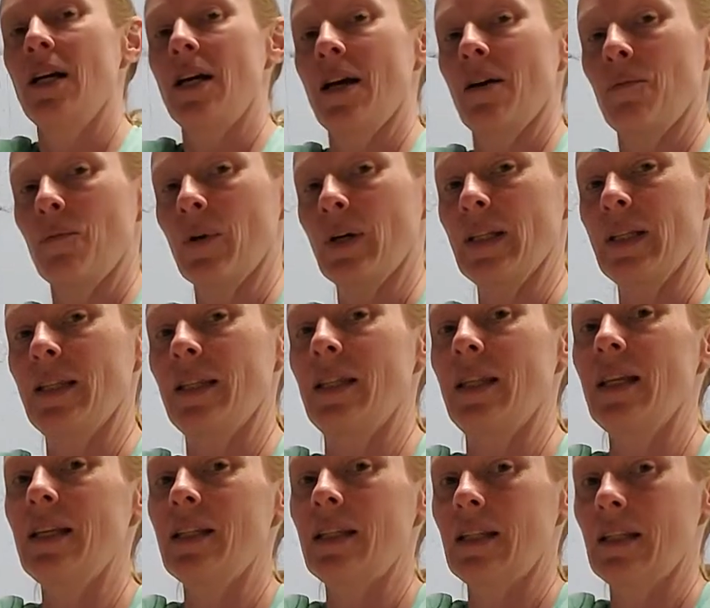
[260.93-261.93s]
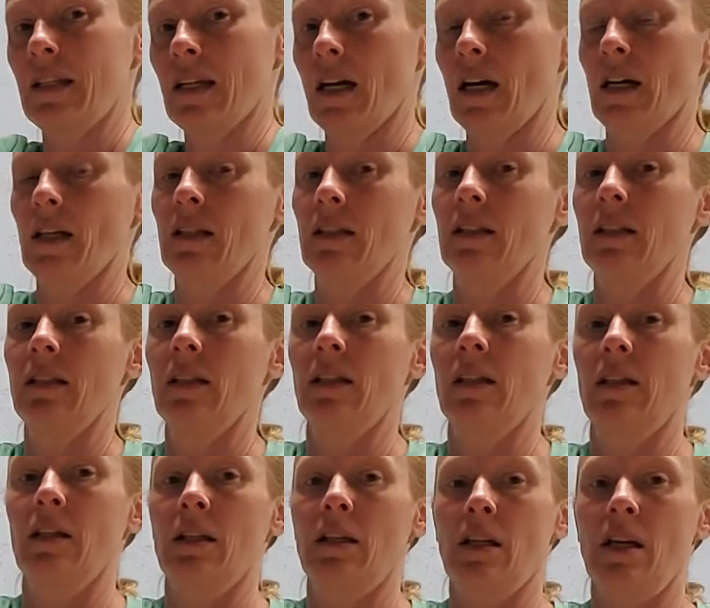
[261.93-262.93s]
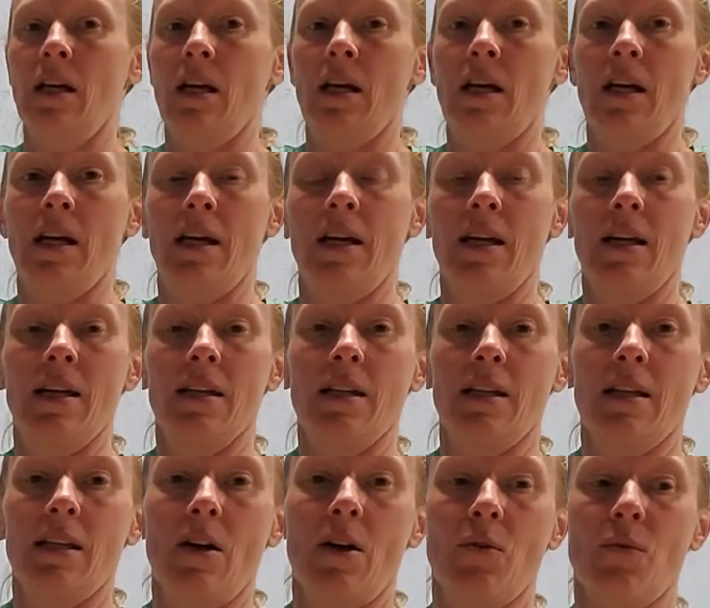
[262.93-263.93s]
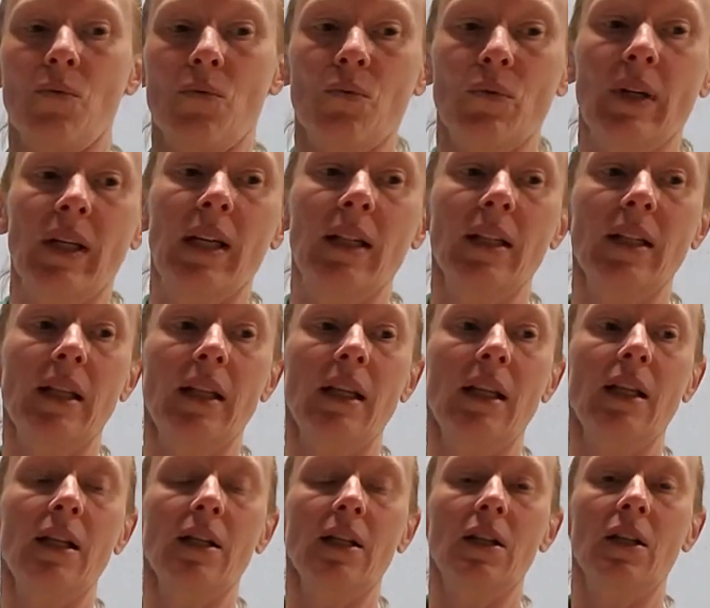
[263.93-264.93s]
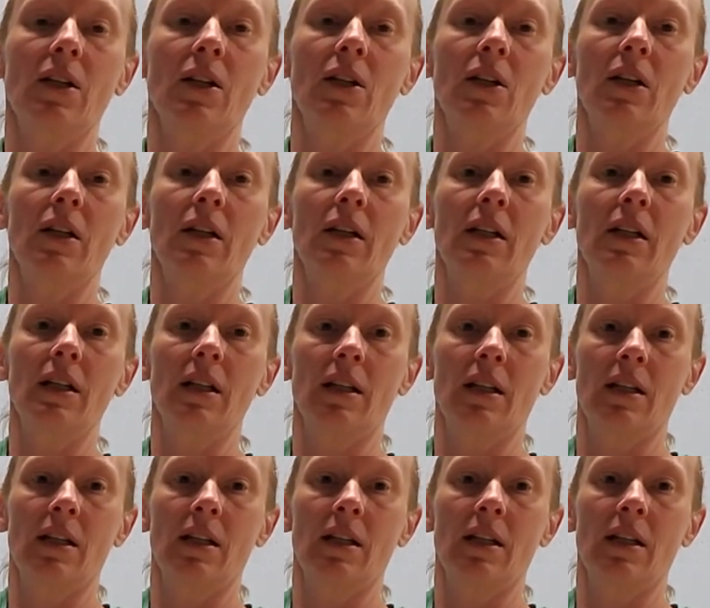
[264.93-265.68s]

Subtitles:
And what this does is a really good